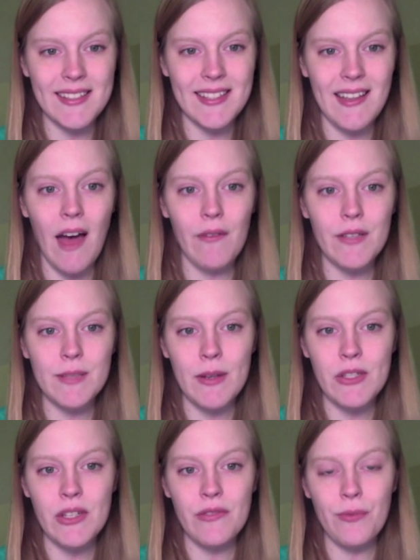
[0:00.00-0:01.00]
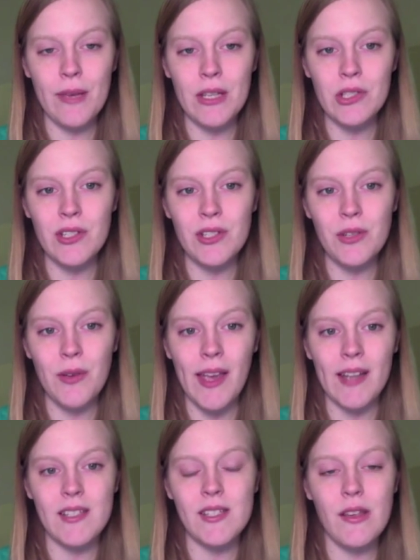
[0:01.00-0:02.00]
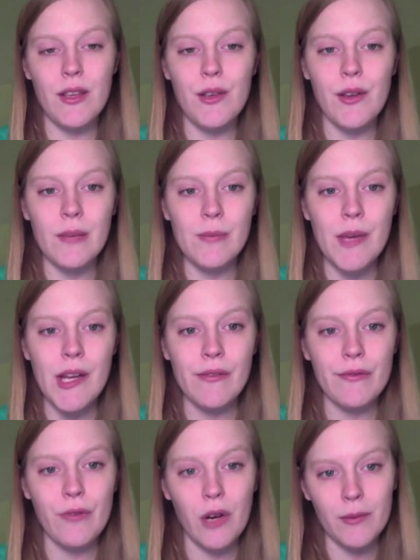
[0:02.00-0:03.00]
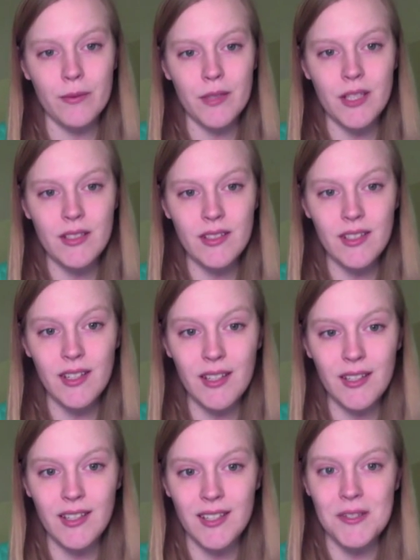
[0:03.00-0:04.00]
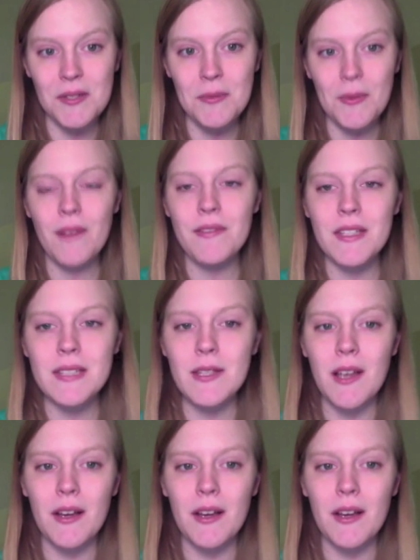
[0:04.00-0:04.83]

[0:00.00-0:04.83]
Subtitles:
have as much information as you can so that you can be an informed consumer of this